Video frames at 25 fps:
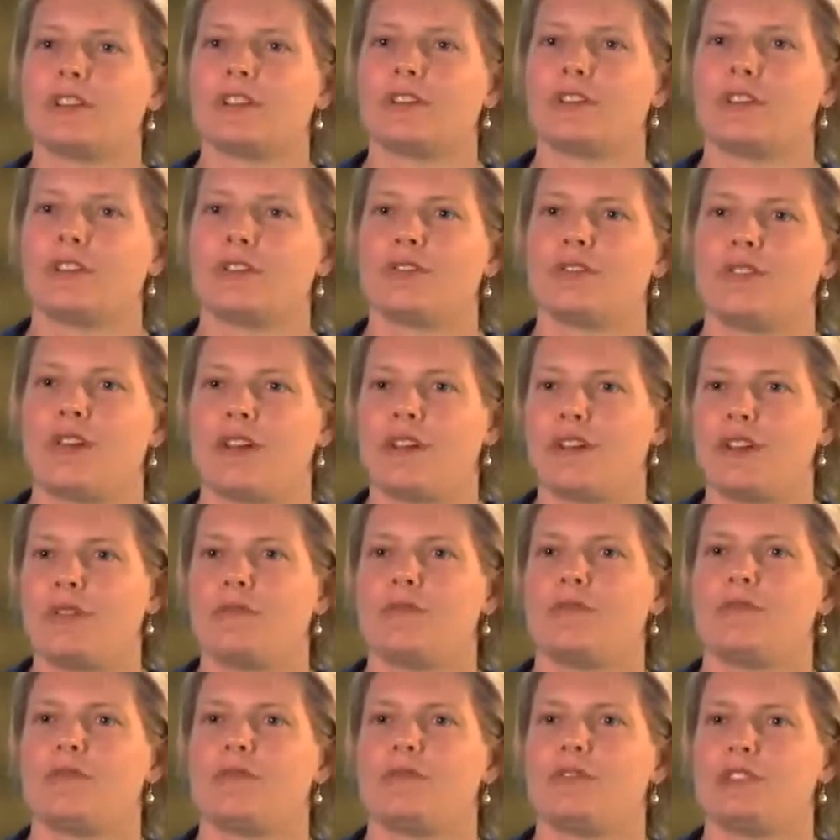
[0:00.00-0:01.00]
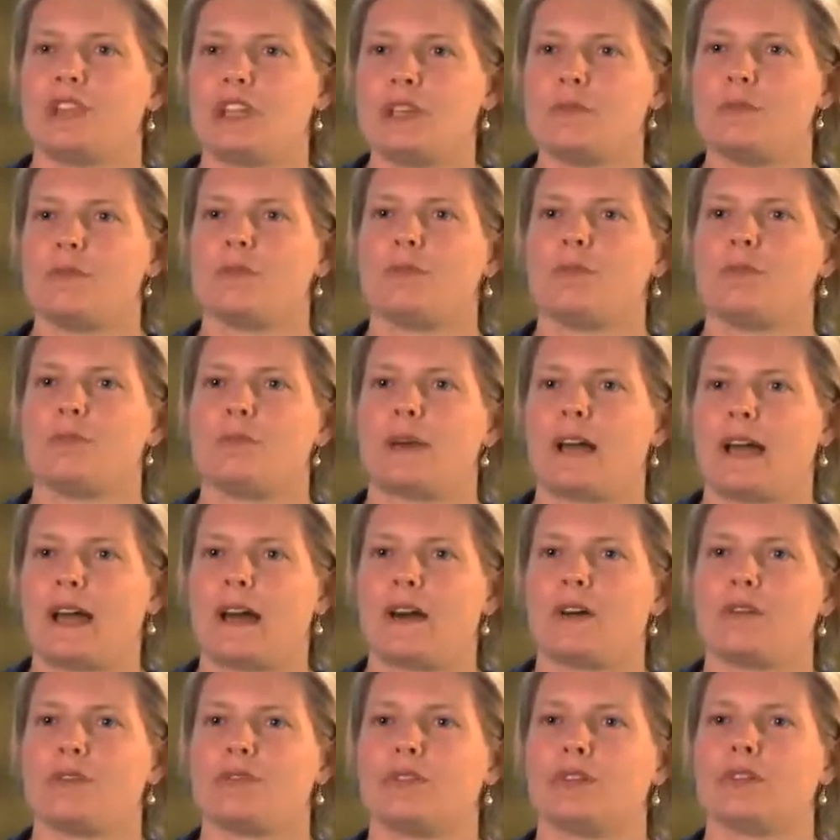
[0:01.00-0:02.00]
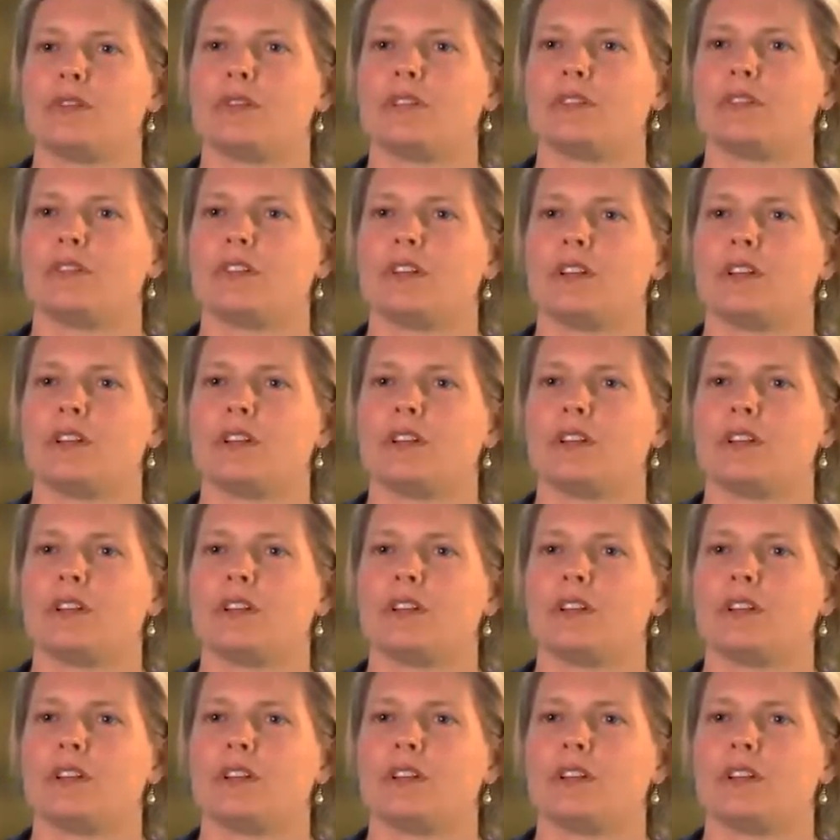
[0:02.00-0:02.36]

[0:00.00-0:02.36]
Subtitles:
So it's very deep, powerful,